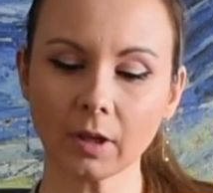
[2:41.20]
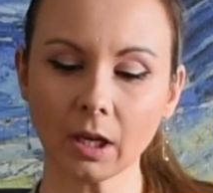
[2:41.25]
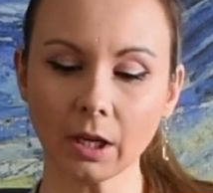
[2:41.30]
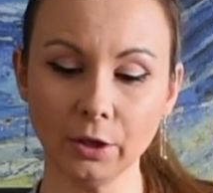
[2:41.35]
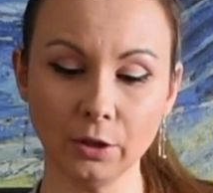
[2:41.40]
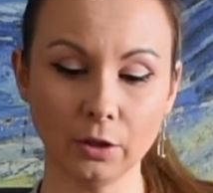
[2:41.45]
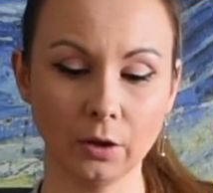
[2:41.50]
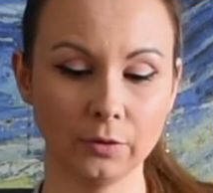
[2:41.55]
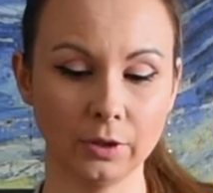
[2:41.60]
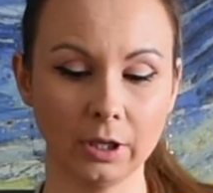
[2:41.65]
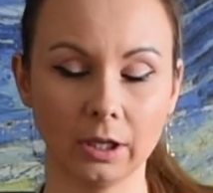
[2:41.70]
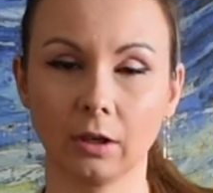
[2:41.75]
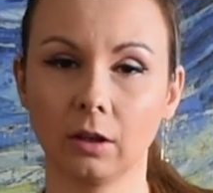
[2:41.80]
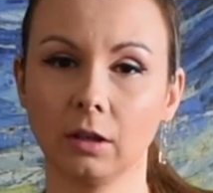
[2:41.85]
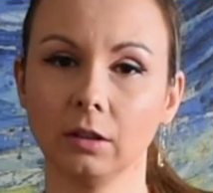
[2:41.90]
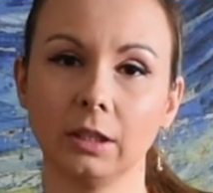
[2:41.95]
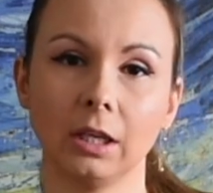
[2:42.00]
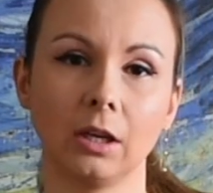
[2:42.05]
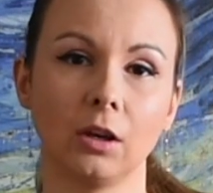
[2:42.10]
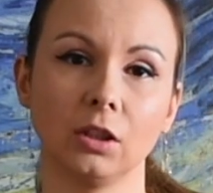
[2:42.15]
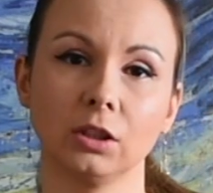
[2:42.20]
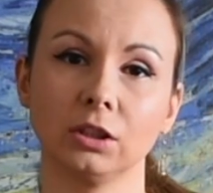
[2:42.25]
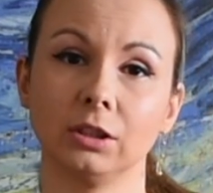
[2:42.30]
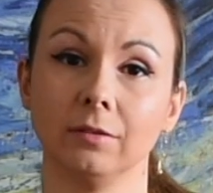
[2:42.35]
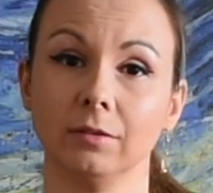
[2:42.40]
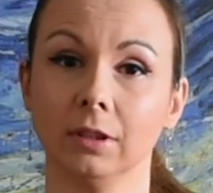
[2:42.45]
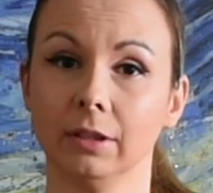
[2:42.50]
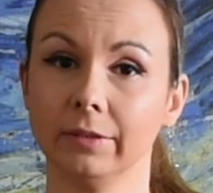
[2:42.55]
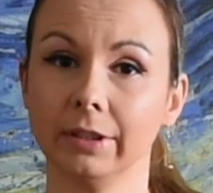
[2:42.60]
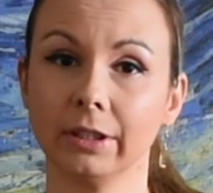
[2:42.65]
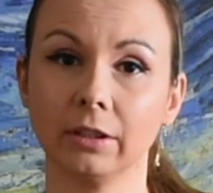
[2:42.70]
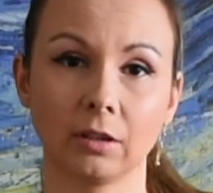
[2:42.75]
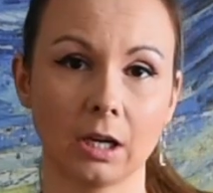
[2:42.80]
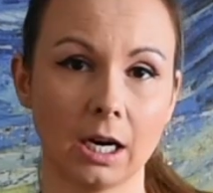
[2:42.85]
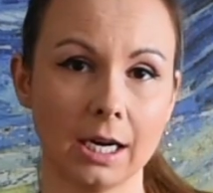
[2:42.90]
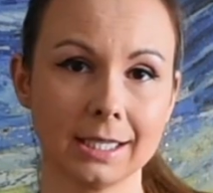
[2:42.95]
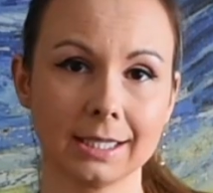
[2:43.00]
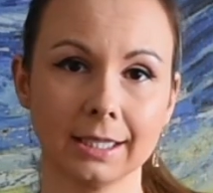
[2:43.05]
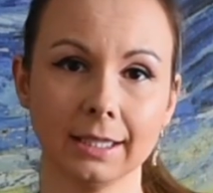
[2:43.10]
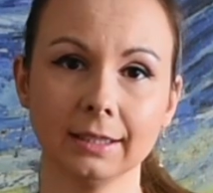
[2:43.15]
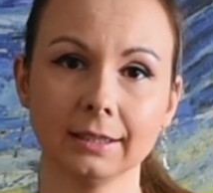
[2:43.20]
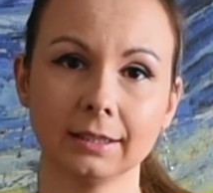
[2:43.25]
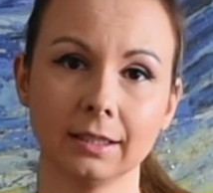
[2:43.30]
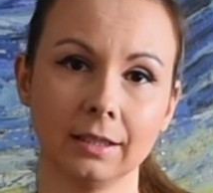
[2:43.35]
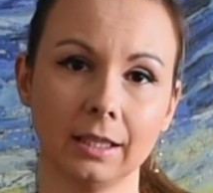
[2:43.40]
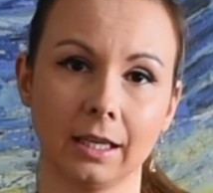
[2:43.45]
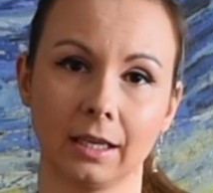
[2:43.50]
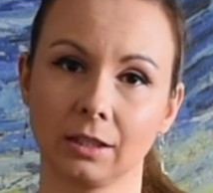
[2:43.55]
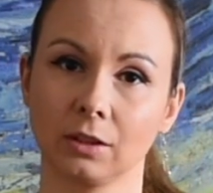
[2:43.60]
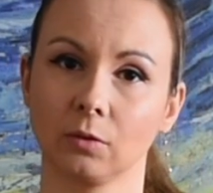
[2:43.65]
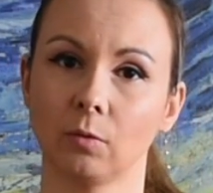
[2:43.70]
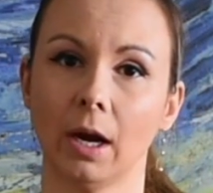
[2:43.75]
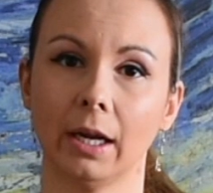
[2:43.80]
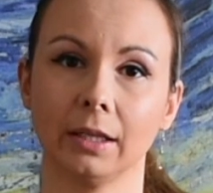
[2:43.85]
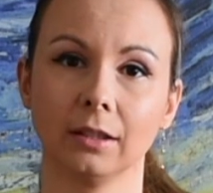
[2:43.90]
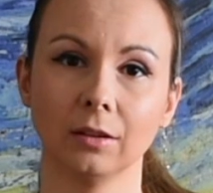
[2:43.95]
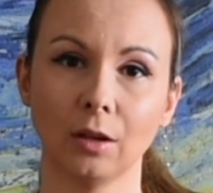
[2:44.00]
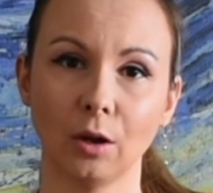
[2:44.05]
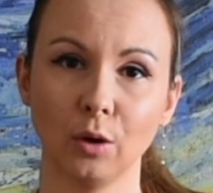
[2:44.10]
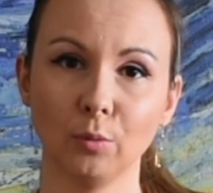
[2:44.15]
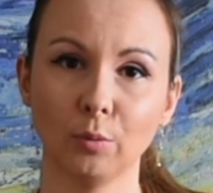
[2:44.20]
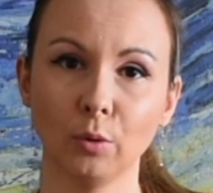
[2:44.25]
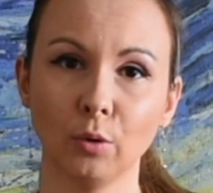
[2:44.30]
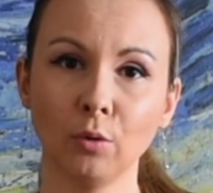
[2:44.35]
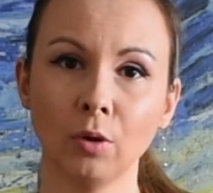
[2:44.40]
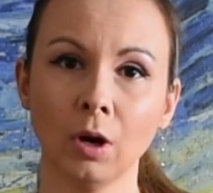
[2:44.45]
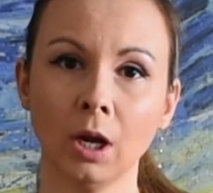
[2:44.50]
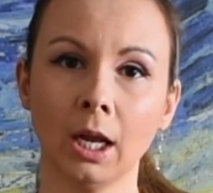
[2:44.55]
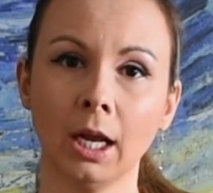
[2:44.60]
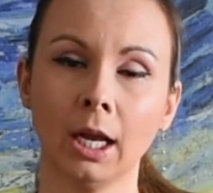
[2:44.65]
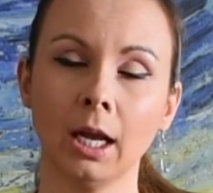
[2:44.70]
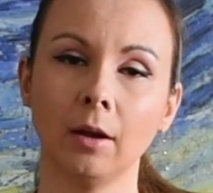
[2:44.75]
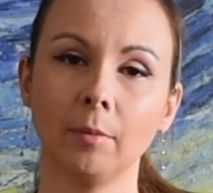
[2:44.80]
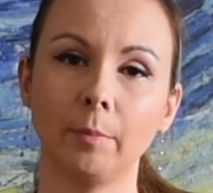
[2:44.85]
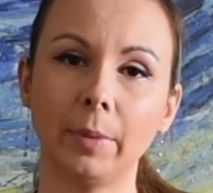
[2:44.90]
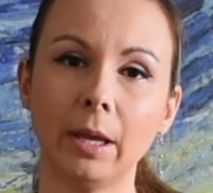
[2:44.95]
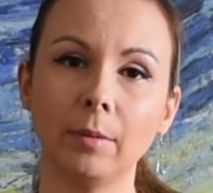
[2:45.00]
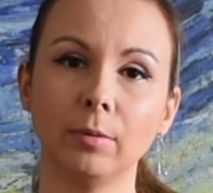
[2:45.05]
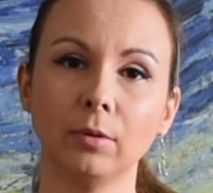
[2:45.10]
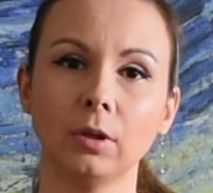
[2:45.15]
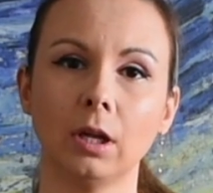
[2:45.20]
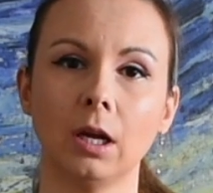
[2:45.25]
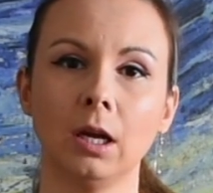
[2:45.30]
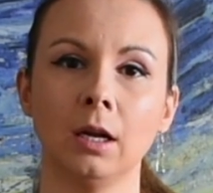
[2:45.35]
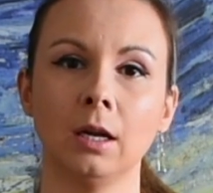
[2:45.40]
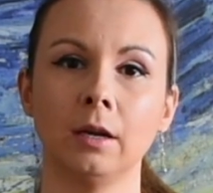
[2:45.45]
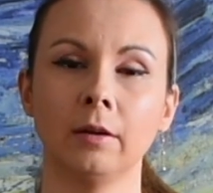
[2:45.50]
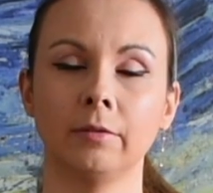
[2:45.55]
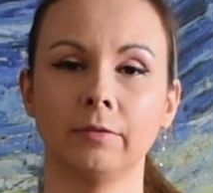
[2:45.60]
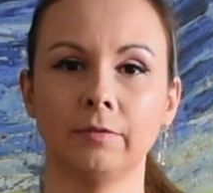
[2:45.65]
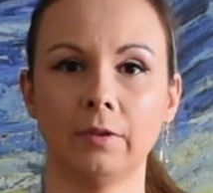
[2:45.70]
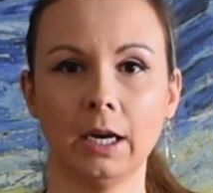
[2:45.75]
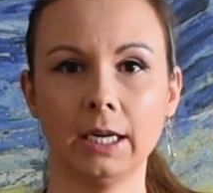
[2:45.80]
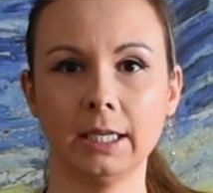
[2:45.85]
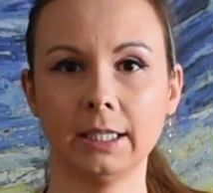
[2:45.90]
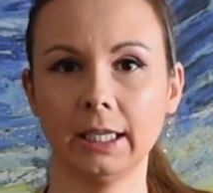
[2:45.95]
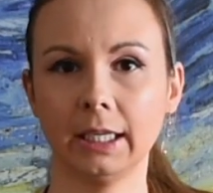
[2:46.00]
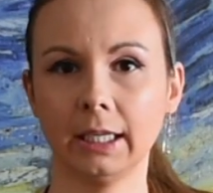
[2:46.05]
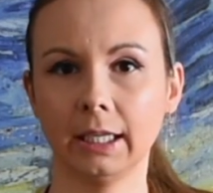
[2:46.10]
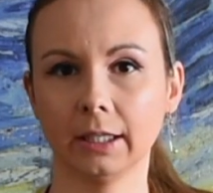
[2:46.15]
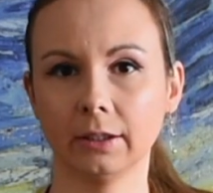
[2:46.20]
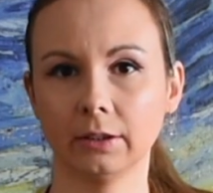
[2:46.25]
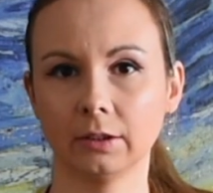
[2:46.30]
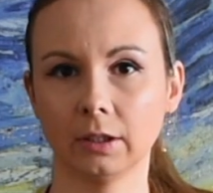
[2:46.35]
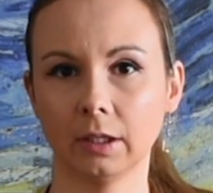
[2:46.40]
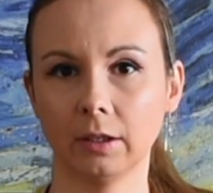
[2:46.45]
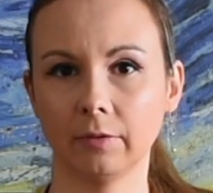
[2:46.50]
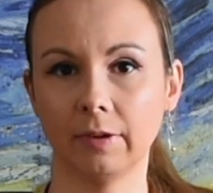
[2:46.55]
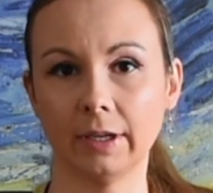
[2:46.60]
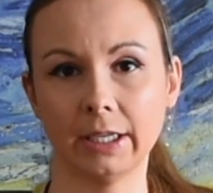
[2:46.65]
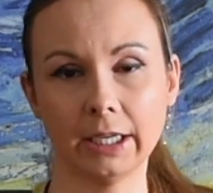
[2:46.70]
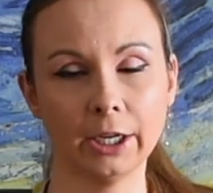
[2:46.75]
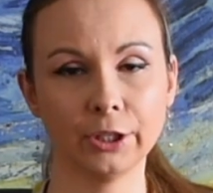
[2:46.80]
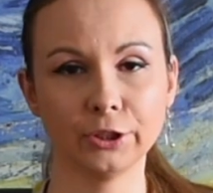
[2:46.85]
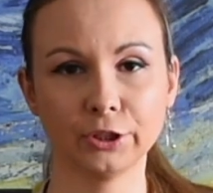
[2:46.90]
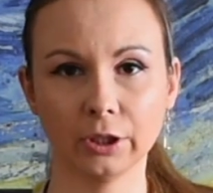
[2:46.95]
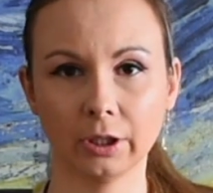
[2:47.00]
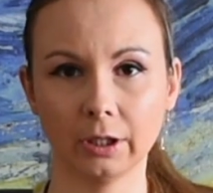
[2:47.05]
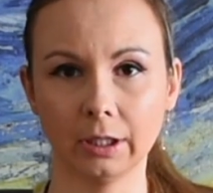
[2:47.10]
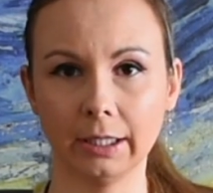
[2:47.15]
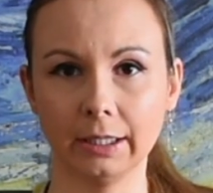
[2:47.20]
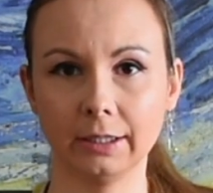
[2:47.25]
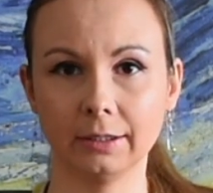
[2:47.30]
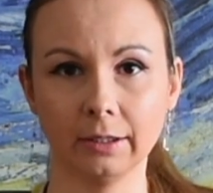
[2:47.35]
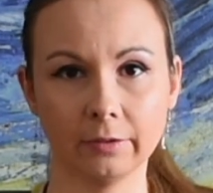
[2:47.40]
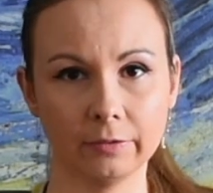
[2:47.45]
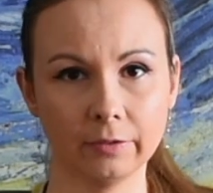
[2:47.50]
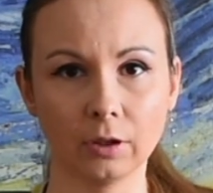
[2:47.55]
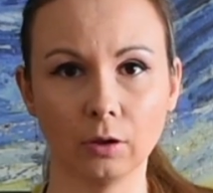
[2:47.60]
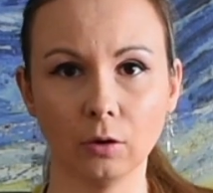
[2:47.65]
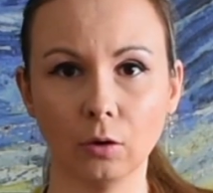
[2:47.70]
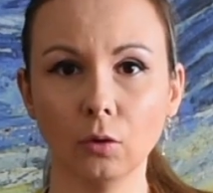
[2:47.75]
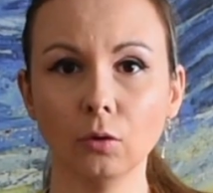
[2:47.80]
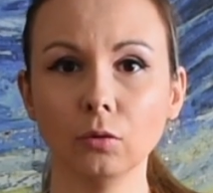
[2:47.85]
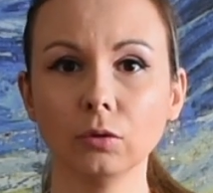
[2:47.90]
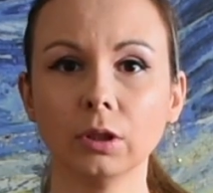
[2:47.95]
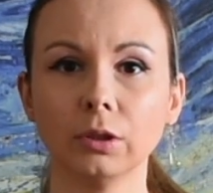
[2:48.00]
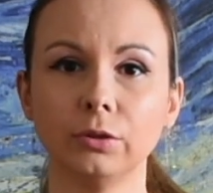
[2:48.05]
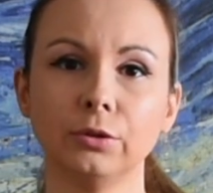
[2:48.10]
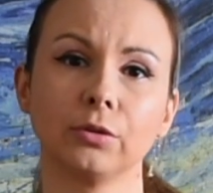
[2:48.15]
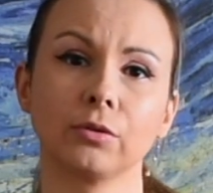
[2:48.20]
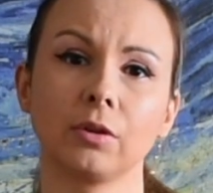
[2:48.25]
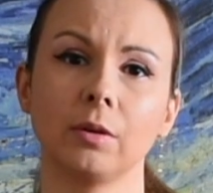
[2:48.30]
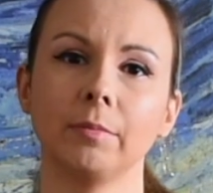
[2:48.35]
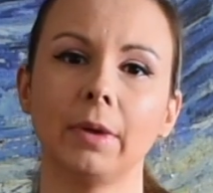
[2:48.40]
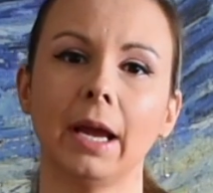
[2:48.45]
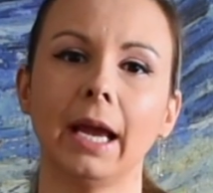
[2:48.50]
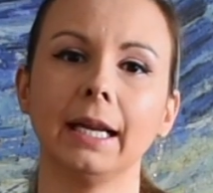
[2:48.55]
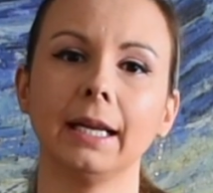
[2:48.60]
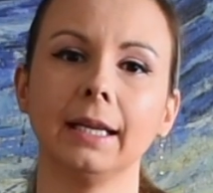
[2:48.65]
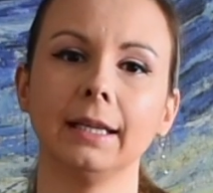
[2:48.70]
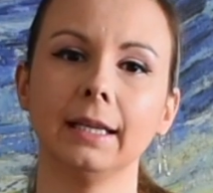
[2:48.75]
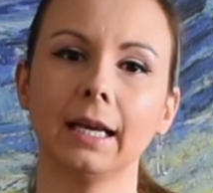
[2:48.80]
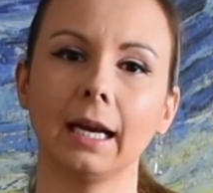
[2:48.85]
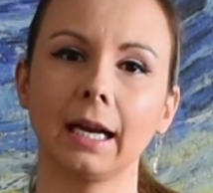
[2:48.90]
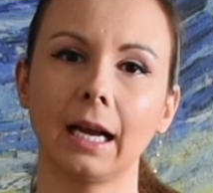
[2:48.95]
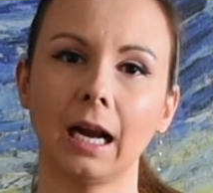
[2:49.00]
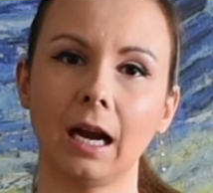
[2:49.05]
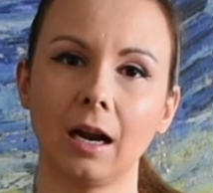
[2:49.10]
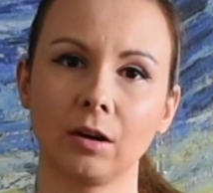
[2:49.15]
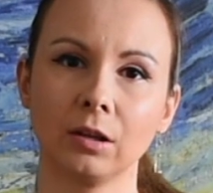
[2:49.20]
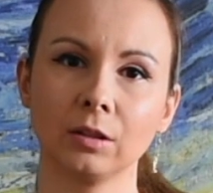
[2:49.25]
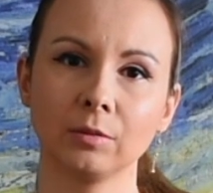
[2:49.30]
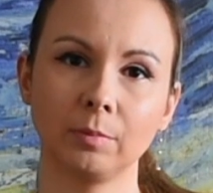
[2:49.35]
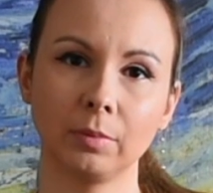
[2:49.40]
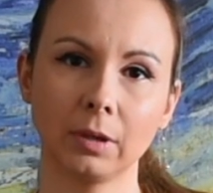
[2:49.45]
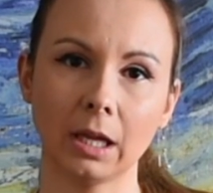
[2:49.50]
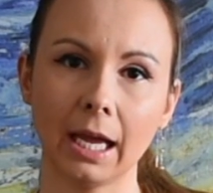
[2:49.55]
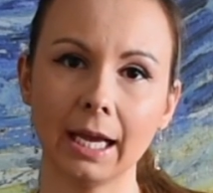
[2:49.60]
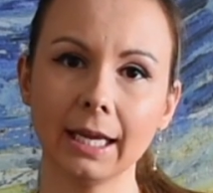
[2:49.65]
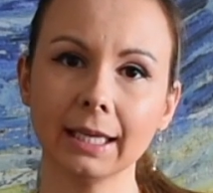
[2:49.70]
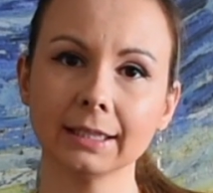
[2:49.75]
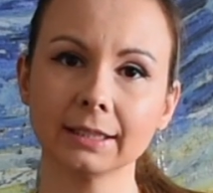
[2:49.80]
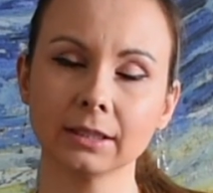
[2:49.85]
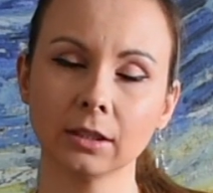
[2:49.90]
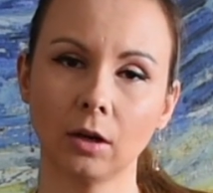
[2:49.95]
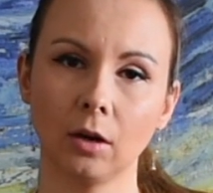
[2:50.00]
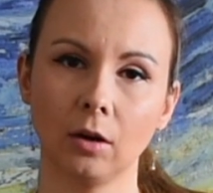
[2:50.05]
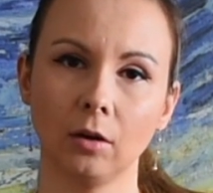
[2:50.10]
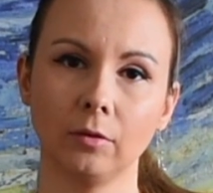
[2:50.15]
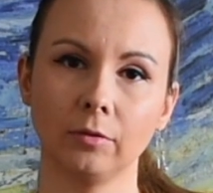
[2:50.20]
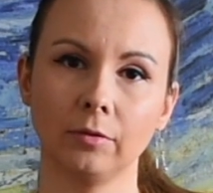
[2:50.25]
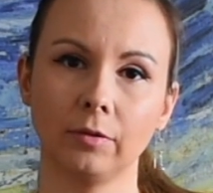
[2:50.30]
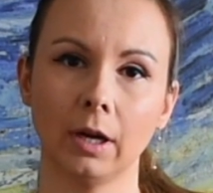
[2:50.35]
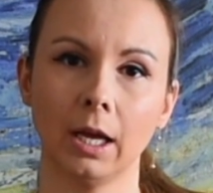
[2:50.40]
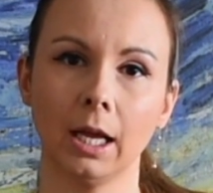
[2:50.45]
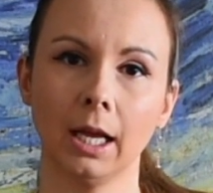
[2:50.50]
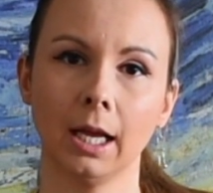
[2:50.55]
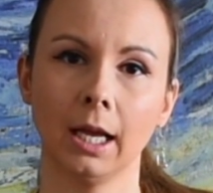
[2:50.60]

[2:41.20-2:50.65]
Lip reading: the cost of living crisis that is quite global. People are finding it financially difficult to remain in their current place of